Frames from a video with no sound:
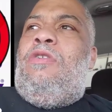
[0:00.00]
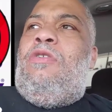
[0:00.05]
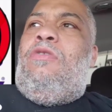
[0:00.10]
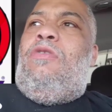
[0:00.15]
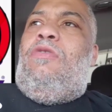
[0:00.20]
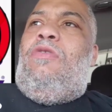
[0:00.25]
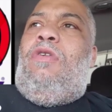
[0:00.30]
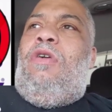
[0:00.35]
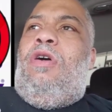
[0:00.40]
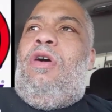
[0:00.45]

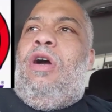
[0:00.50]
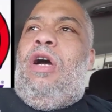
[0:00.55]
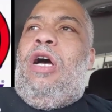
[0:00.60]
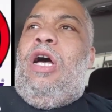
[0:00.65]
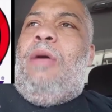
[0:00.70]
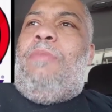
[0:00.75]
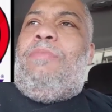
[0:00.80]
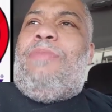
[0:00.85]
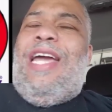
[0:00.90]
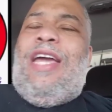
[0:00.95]
or
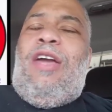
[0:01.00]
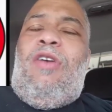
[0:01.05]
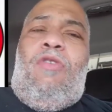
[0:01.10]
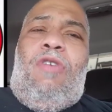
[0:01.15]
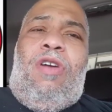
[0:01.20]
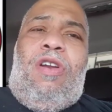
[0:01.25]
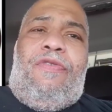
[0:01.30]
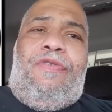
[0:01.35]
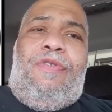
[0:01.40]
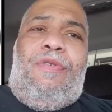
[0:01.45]
um, taking
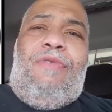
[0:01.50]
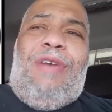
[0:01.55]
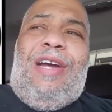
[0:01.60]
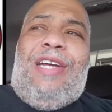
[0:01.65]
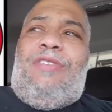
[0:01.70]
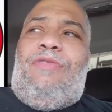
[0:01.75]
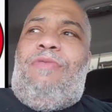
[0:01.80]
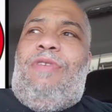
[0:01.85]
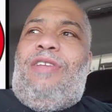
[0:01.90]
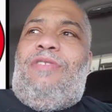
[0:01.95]
orders from
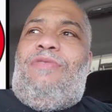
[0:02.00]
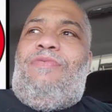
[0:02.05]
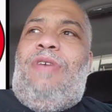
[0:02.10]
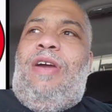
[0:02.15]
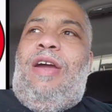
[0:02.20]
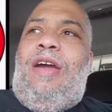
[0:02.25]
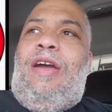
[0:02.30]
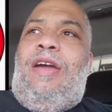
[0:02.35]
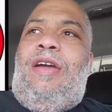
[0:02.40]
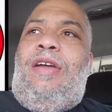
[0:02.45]
restaurants
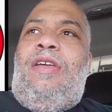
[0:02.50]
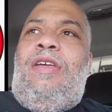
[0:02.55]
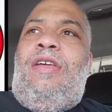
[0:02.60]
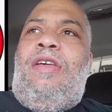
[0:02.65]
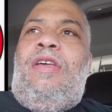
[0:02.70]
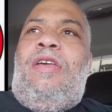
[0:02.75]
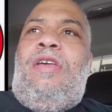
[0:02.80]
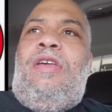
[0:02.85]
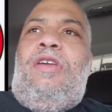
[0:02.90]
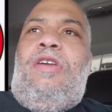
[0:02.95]
where,
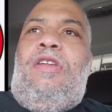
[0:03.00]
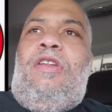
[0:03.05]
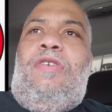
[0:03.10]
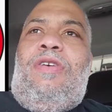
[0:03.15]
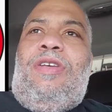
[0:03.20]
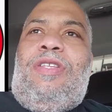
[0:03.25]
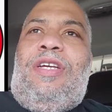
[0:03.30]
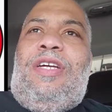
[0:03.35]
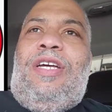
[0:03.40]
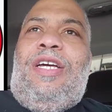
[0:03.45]
you know,
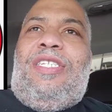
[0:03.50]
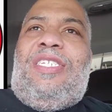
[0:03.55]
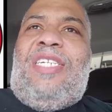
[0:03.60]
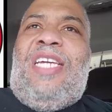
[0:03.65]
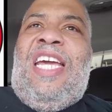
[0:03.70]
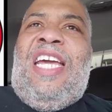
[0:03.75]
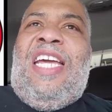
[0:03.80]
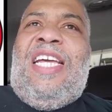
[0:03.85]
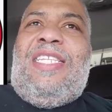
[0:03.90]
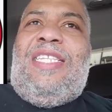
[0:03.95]
it's a good
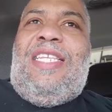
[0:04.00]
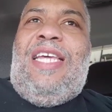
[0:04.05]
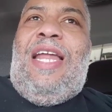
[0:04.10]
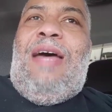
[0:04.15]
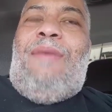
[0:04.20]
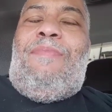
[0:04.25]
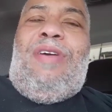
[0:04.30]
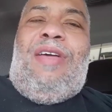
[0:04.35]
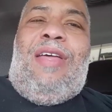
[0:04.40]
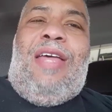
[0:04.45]
chance that
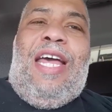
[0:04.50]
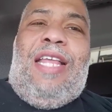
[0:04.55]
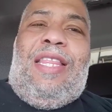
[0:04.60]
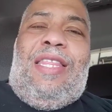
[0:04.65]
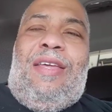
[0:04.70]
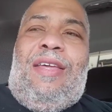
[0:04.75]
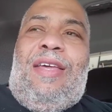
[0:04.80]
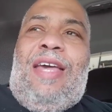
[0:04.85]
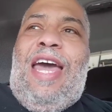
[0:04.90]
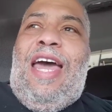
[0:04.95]
I'm gonna have
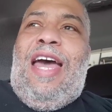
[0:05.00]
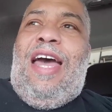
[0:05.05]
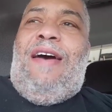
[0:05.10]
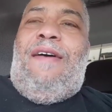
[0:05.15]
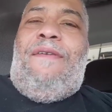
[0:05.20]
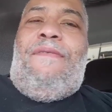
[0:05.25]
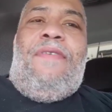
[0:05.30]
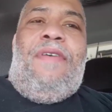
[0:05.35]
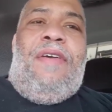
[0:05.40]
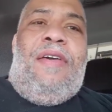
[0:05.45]
to
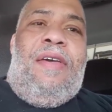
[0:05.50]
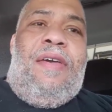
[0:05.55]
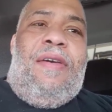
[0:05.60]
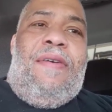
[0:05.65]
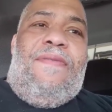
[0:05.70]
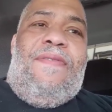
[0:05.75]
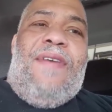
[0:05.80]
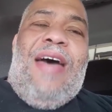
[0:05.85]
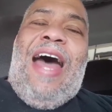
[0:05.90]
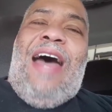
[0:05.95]
have
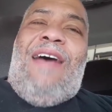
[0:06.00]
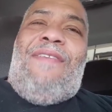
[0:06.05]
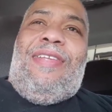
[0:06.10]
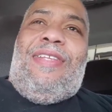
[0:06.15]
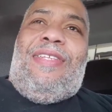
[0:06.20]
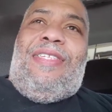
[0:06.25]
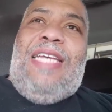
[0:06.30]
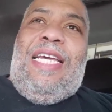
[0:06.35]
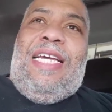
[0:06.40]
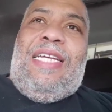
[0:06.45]
five
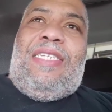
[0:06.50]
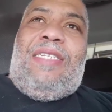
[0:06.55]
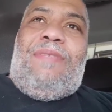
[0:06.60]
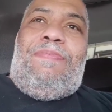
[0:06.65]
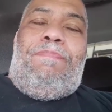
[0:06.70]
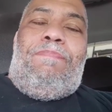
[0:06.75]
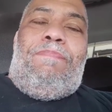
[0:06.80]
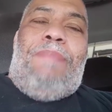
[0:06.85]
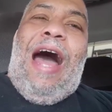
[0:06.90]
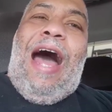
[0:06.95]
and six
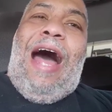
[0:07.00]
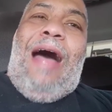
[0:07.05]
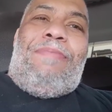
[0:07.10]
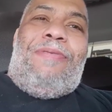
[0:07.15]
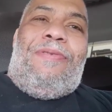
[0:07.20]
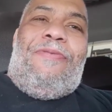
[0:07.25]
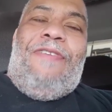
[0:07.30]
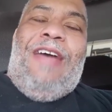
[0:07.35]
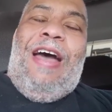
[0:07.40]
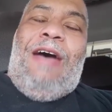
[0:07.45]

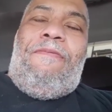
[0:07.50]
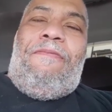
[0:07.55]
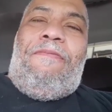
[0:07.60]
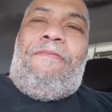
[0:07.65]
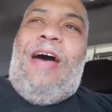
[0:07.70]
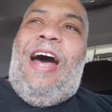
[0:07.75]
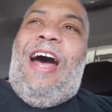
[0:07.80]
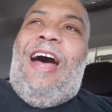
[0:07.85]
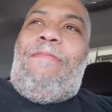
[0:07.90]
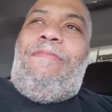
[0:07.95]
pops, fountain
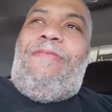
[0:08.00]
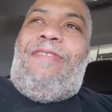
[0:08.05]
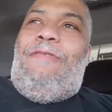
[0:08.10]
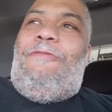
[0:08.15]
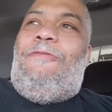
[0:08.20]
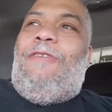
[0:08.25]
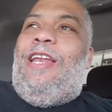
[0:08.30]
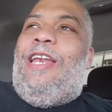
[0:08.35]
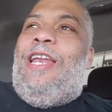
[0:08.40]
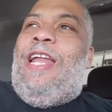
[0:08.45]
pops,
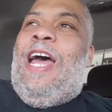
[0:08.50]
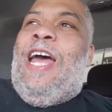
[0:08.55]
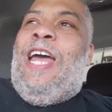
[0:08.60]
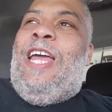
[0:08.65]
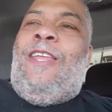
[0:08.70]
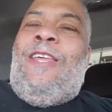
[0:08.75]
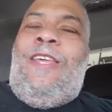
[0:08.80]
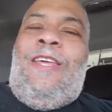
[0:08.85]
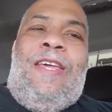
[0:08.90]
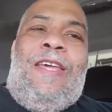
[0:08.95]
and whatnot,
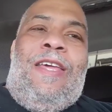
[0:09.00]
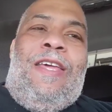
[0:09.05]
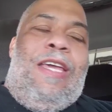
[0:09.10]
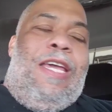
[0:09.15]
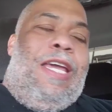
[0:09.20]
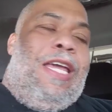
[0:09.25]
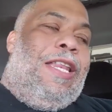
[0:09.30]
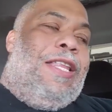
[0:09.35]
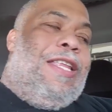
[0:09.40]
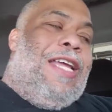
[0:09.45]

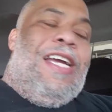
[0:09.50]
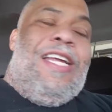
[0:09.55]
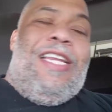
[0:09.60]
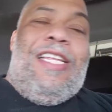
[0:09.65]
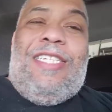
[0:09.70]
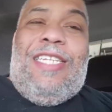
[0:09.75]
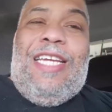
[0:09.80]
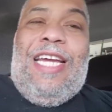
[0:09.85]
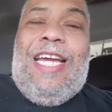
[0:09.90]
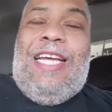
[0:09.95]
and taking
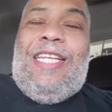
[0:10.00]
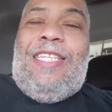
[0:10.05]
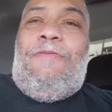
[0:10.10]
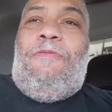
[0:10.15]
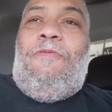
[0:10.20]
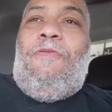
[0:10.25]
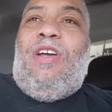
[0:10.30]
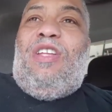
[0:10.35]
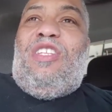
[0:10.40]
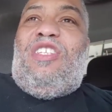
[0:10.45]
the chance of
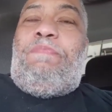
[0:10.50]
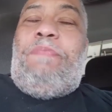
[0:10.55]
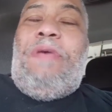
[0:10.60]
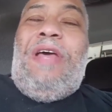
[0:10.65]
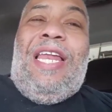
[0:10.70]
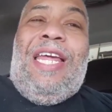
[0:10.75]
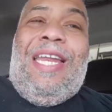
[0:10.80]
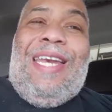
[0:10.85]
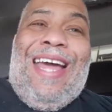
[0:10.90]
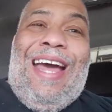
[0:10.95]
one
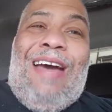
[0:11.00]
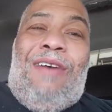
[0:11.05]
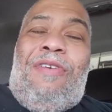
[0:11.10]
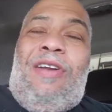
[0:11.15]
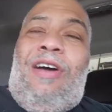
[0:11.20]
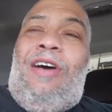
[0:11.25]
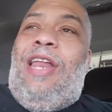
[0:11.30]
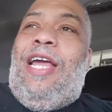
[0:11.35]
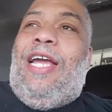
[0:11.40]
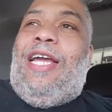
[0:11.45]
spilling out and
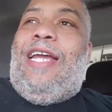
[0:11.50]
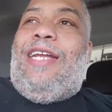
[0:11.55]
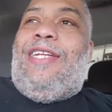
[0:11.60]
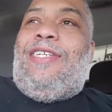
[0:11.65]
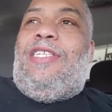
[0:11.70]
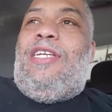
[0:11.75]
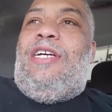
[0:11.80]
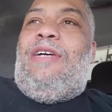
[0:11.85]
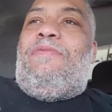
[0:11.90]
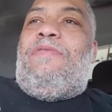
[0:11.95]
all that kind of
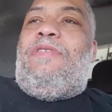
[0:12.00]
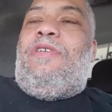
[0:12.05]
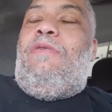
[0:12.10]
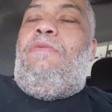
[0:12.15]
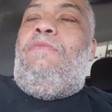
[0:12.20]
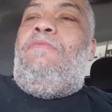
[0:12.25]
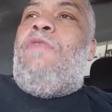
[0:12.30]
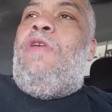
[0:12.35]
stuff. So